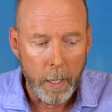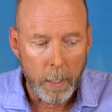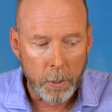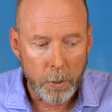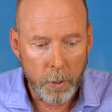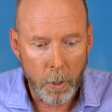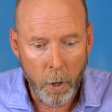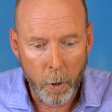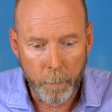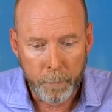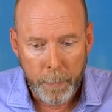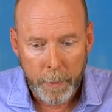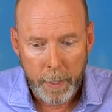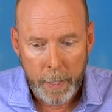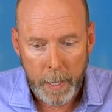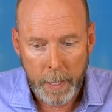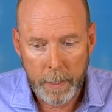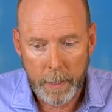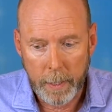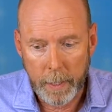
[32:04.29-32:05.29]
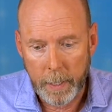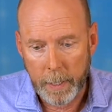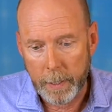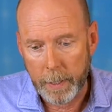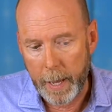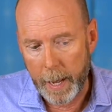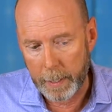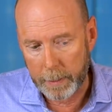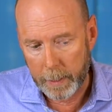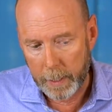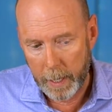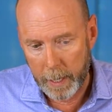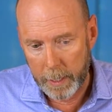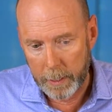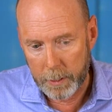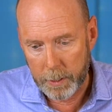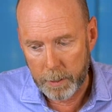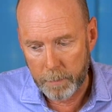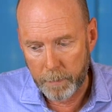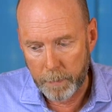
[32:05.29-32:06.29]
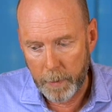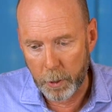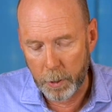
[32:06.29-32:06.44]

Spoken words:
So in that case,